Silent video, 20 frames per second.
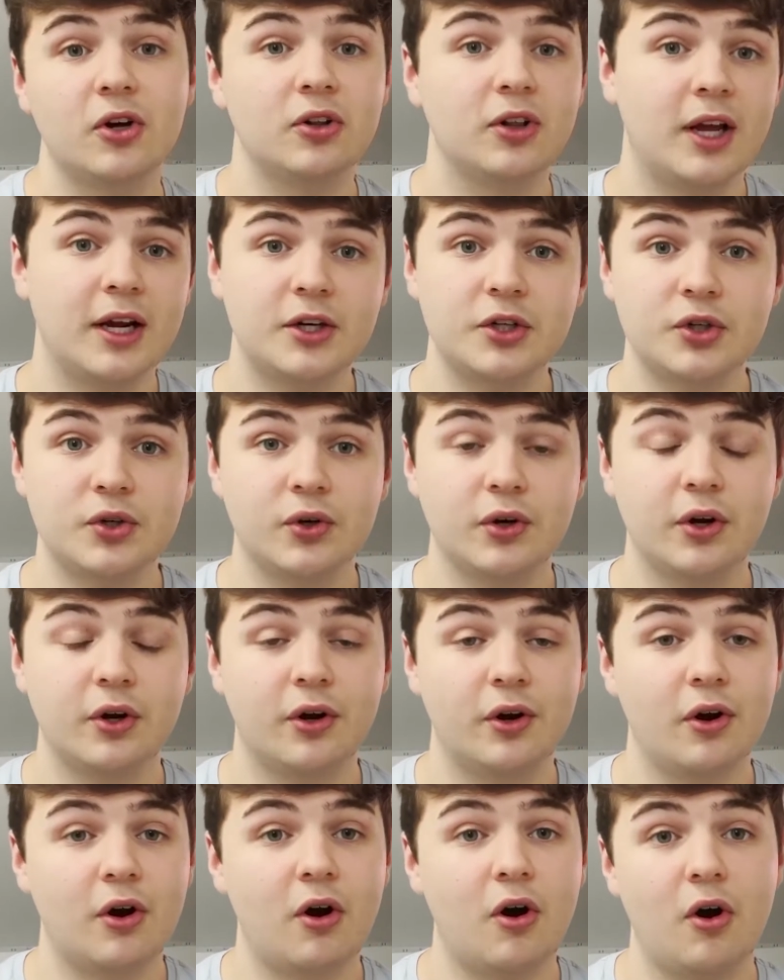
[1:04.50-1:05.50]

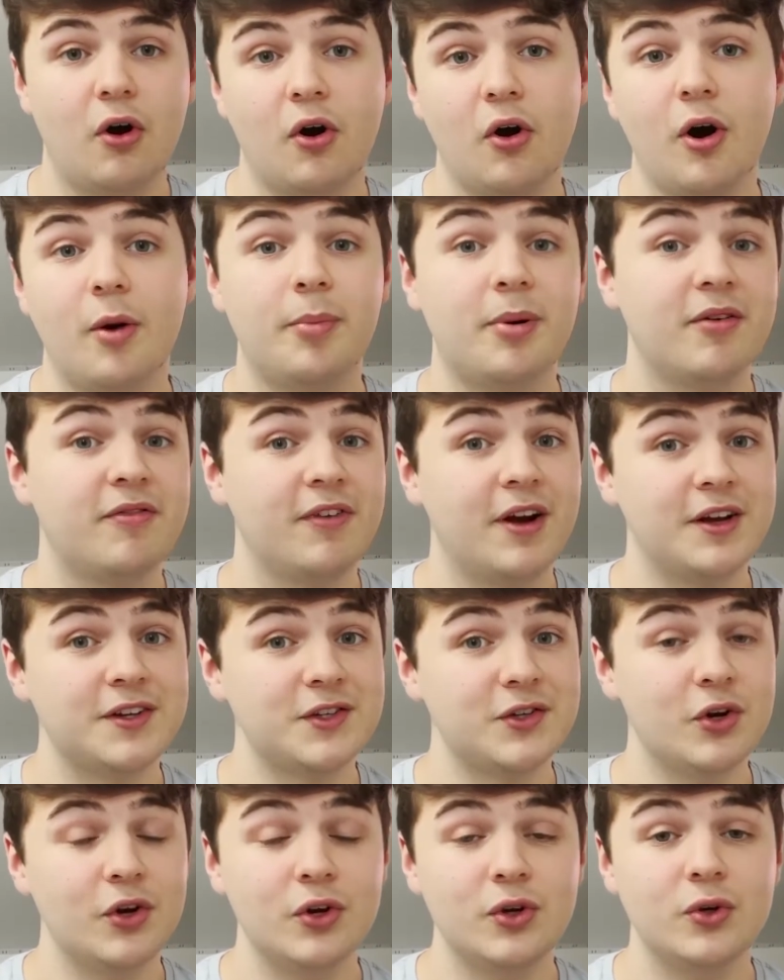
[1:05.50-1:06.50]
lecturer, or a
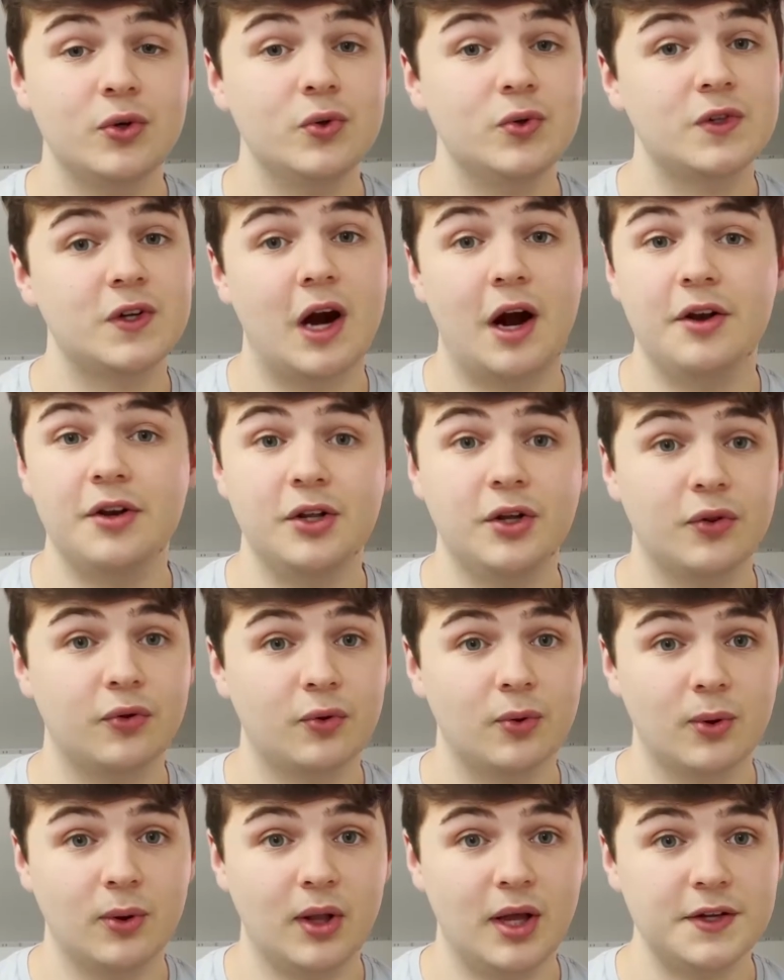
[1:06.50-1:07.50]
professor who's guiding you
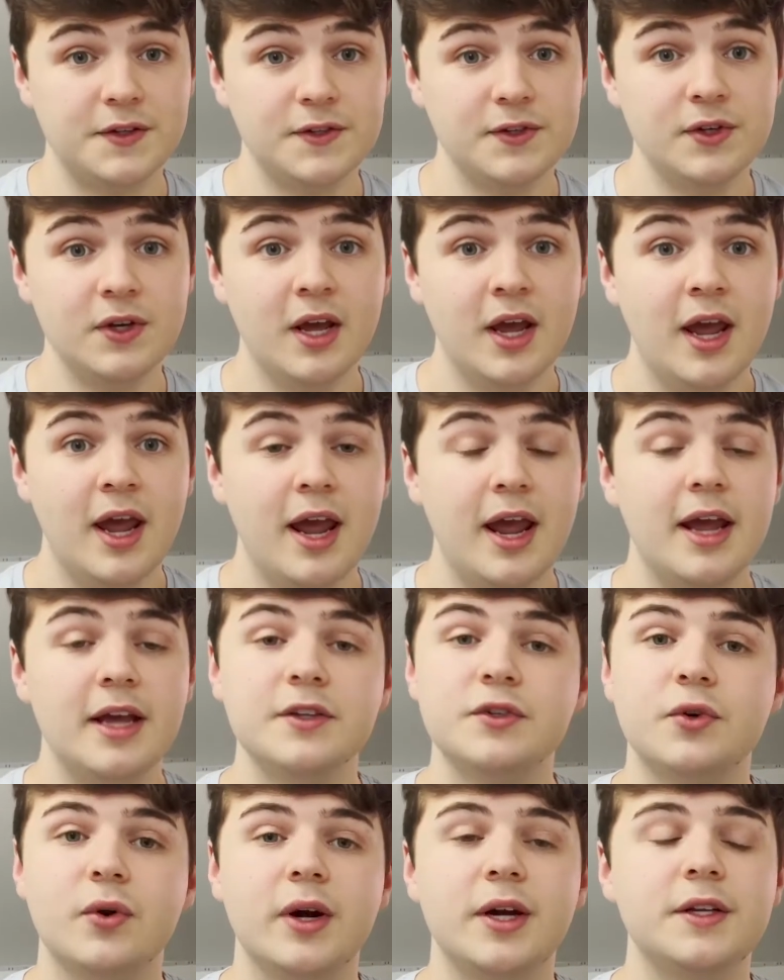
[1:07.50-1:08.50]
through a lesson,
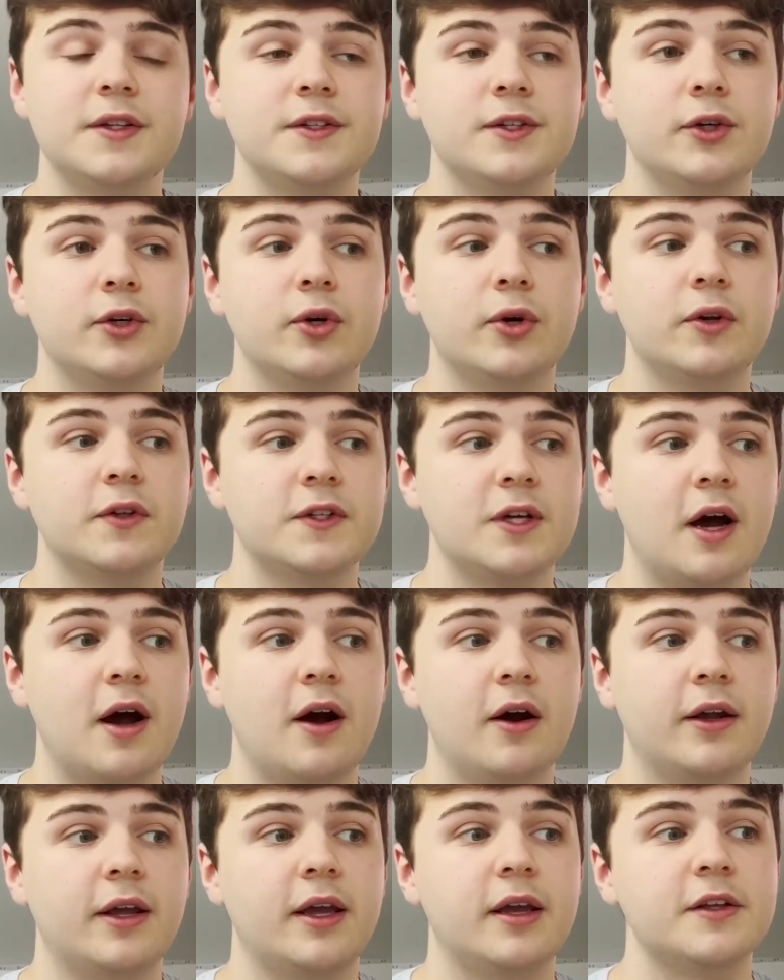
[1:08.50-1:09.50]
it's great to
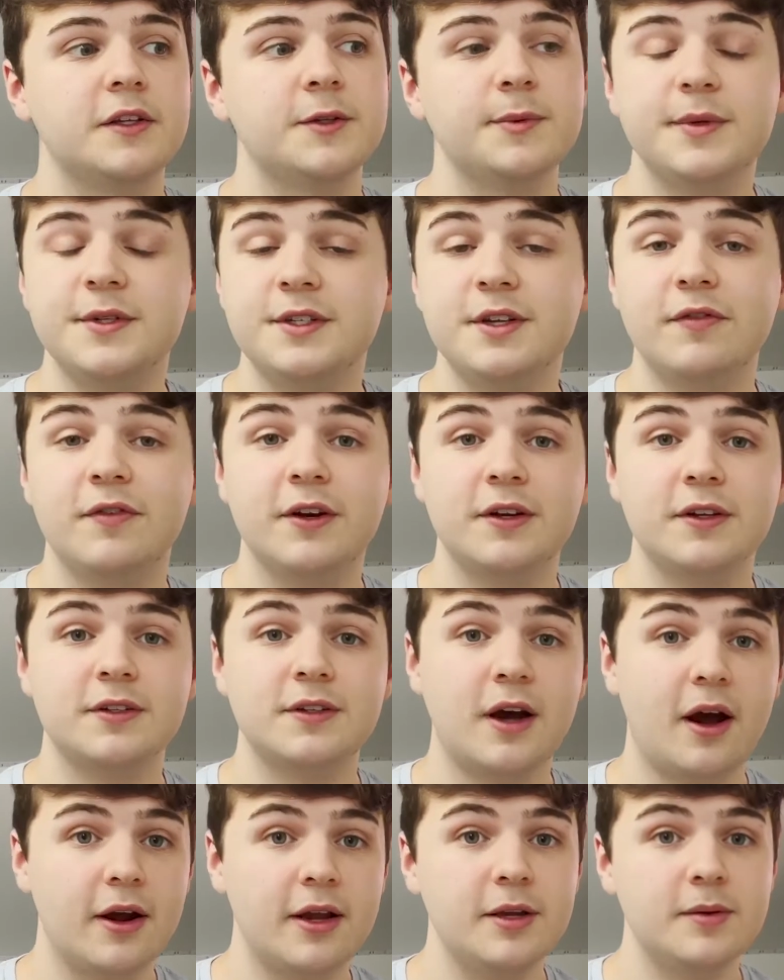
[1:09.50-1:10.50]
target specific
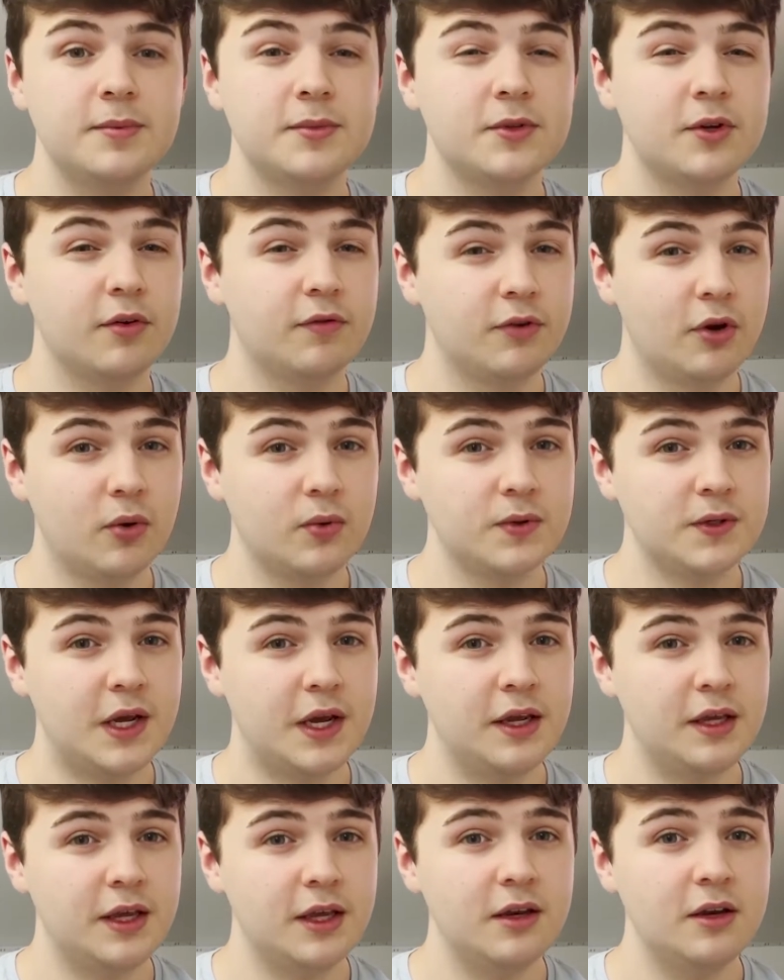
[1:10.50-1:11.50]
types of note
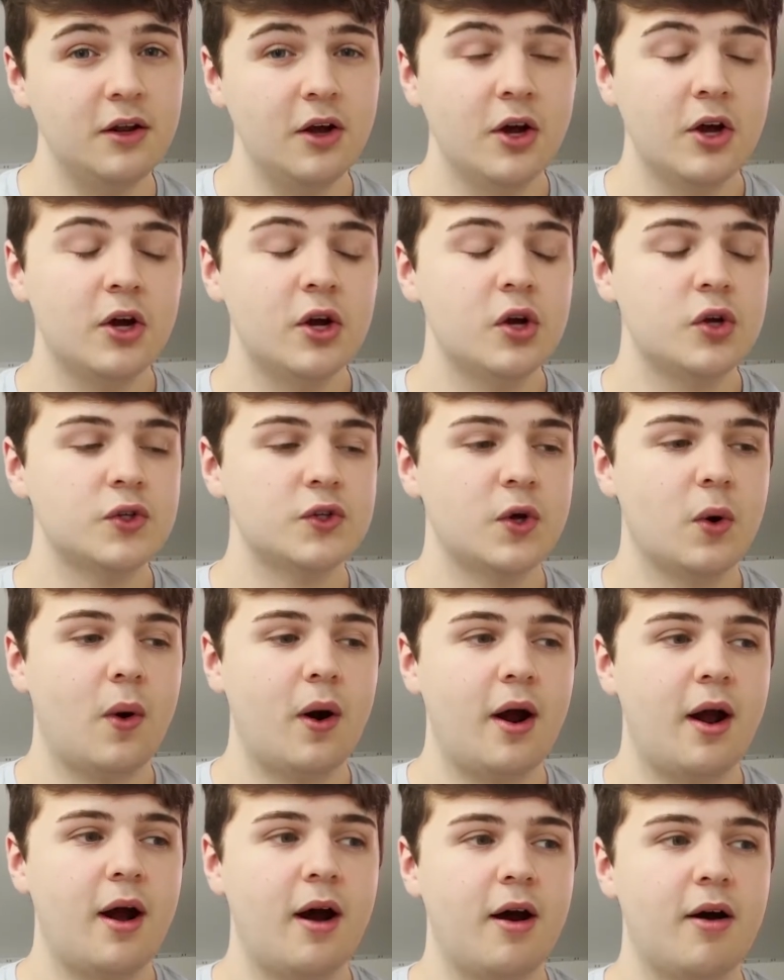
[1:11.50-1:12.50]
taking. So I
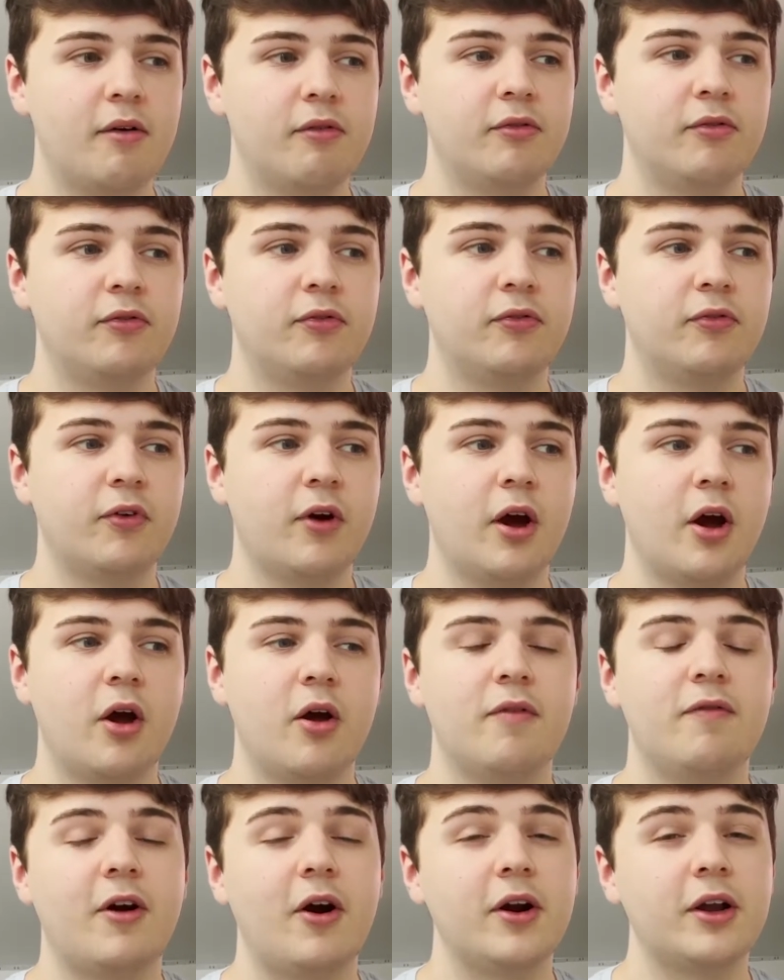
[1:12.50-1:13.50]
have a
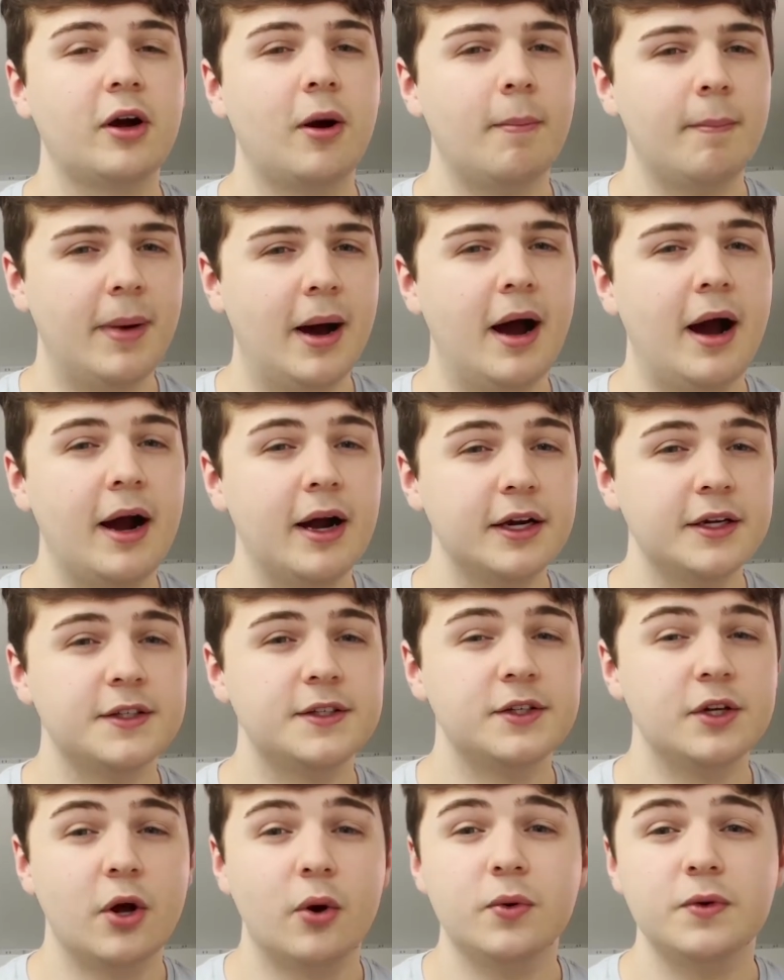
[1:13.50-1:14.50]
very compact
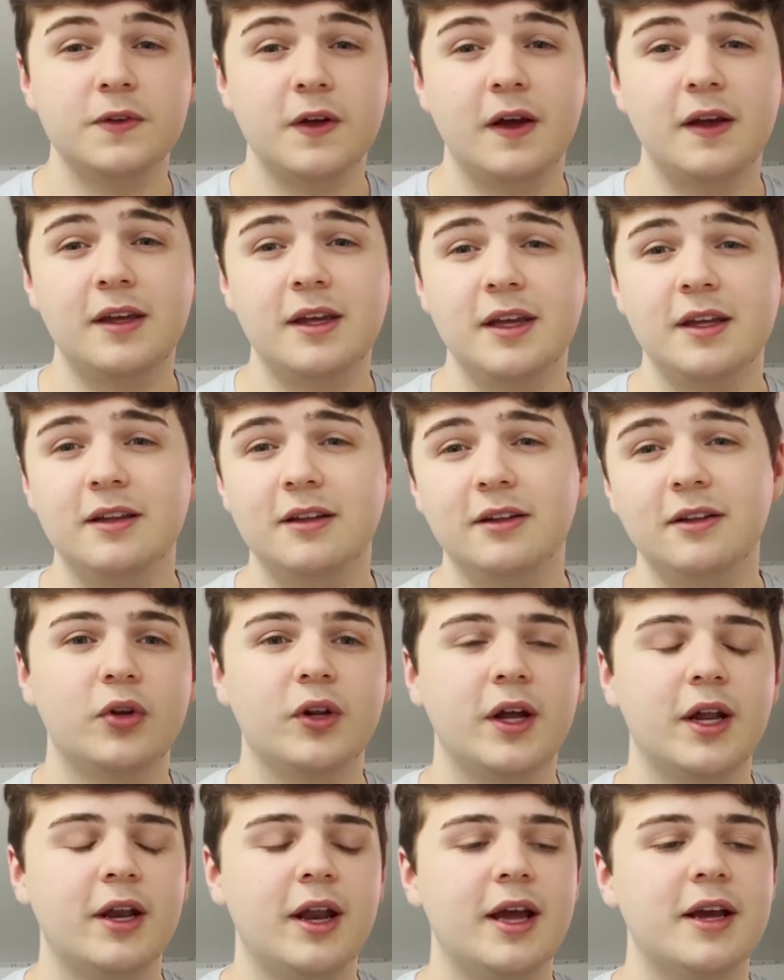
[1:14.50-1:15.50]
note taking,
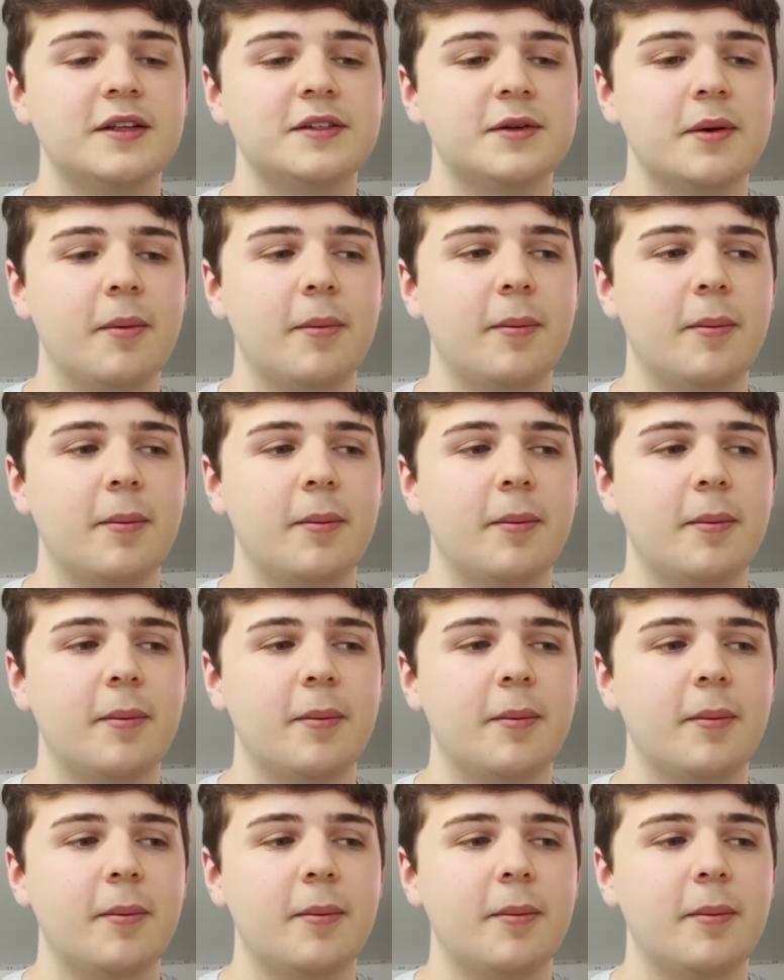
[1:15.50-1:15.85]
and it's